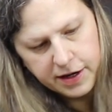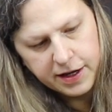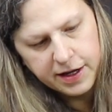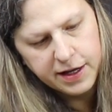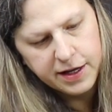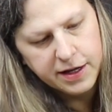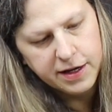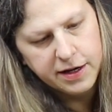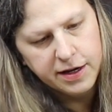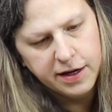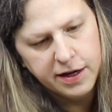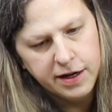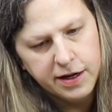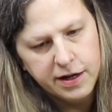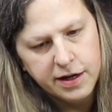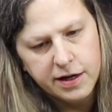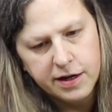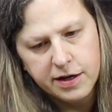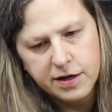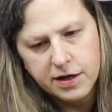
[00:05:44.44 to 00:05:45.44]
ahead
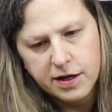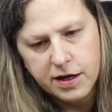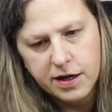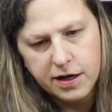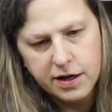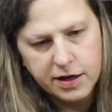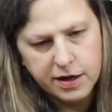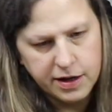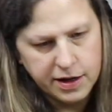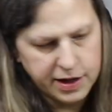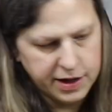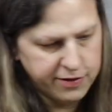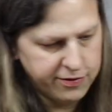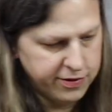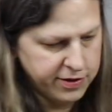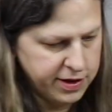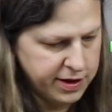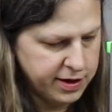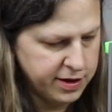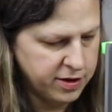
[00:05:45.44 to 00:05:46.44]
and got
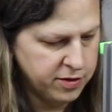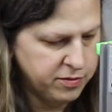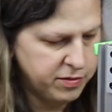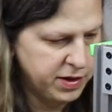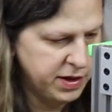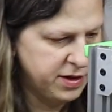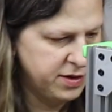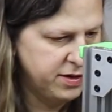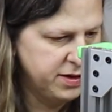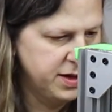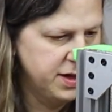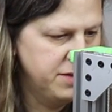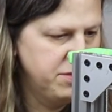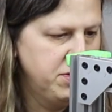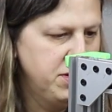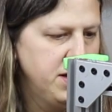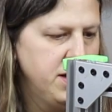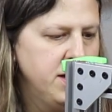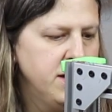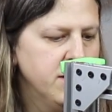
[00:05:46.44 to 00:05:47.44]
everything all bundled up
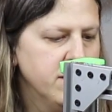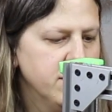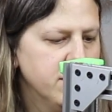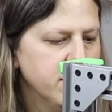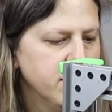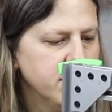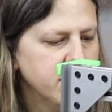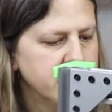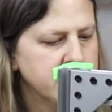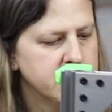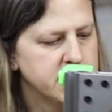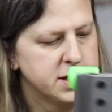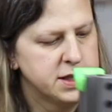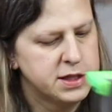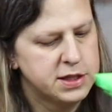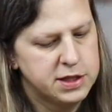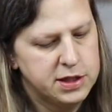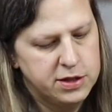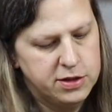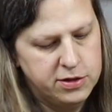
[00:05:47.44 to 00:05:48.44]
here.
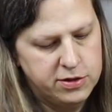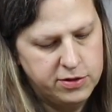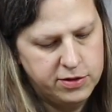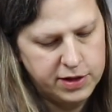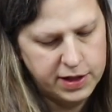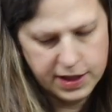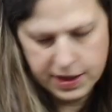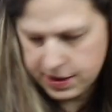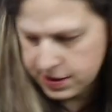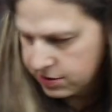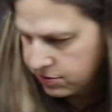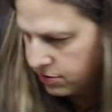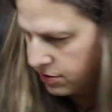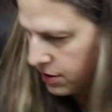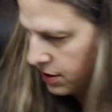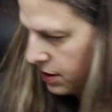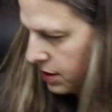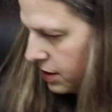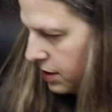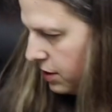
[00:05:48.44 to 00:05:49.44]
So next we're
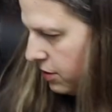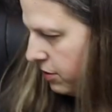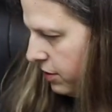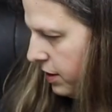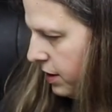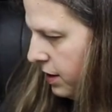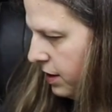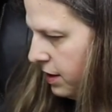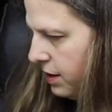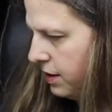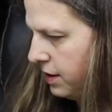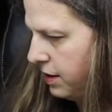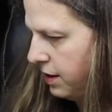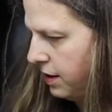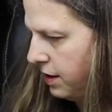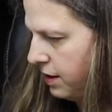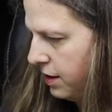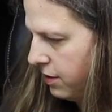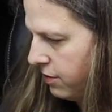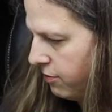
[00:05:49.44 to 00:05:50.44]
going to go ahead
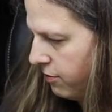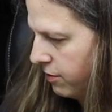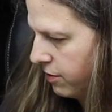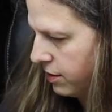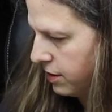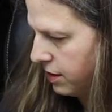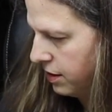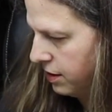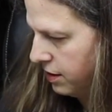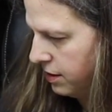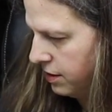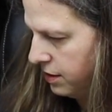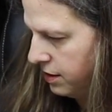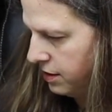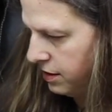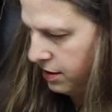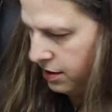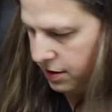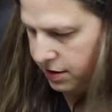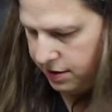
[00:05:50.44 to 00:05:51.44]
and work
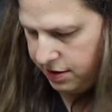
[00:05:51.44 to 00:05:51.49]
on